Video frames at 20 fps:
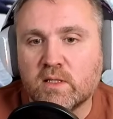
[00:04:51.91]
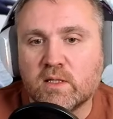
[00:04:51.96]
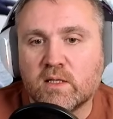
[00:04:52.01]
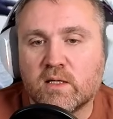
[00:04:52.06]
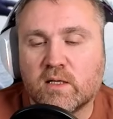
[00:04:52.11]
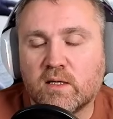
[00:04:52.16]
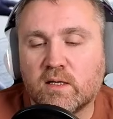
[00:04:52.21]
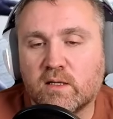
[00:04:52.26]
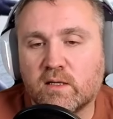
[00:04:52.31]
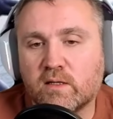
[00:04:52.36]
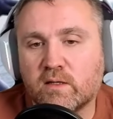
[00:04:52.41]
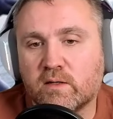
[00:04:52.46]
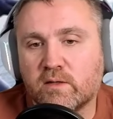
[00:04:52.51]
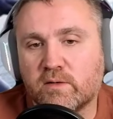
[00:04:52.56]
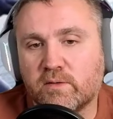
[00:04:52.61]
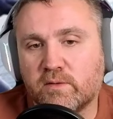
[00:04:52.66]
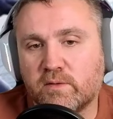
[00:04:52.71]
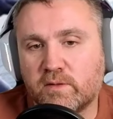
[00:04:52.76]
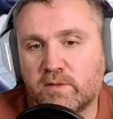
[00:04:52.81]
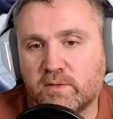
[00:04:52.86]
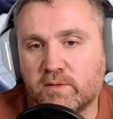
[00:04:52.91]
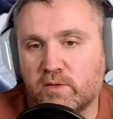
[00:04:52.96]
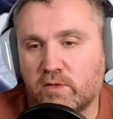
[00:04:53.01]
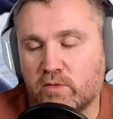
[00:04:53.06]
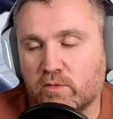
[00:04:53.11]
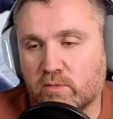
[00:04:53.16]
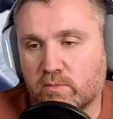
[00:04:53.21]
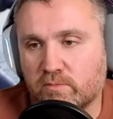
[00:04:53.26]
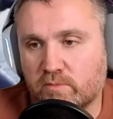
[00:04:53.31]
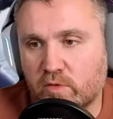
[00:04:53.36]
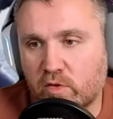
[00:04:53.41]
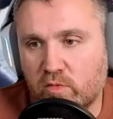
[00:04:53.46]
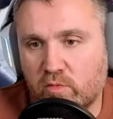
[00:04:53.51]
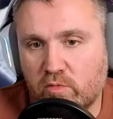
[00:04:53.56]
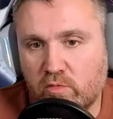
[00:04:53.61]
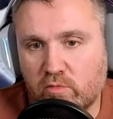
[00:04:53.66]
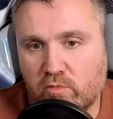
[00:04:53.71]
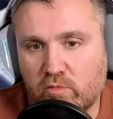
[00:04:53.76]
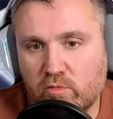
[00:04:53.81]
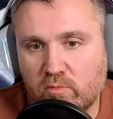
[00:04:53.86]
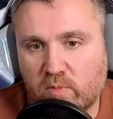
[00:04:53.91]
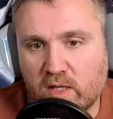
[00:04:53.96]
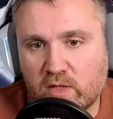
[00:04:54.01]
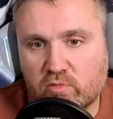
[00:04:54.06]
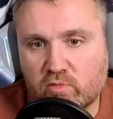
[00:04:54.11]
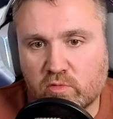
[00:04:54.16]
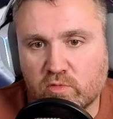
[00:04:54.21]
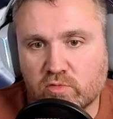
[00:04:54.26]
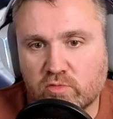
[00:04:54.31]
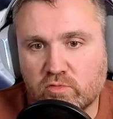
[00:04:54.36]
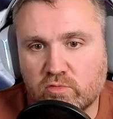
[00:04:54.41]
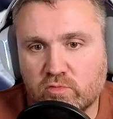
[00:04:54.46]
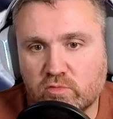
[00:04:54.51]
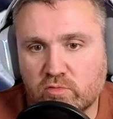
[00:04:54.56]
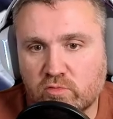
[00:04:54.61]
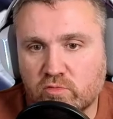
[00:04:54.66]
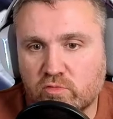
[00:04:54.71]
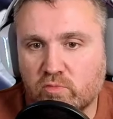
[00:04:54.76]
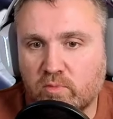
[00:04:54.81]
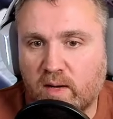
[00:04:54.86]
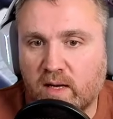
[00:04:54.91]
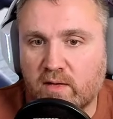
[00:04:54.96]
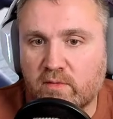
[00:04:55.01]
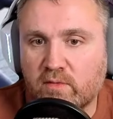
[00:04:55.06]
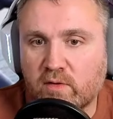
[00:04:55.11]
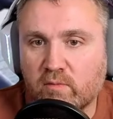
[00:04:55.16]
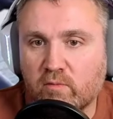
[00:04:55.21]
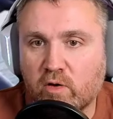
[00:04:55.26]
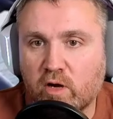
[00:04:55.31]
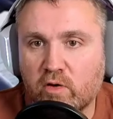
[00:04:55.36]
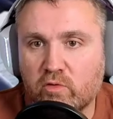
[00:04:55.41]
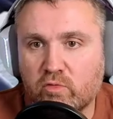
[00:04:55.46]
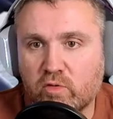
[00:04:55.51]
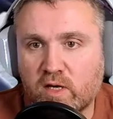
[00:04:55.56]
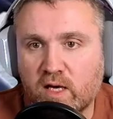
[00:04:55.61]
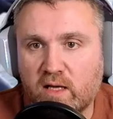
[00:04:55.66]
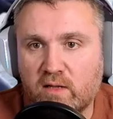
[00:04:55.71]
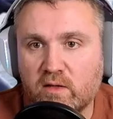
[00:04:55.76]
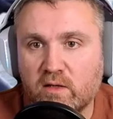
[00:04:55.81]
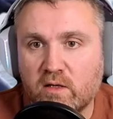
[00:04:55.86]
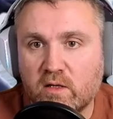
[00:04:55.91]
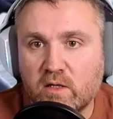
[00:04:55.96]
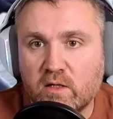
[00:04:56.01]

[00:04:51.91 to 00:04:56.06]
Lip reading: you might want to buy somewhere you can.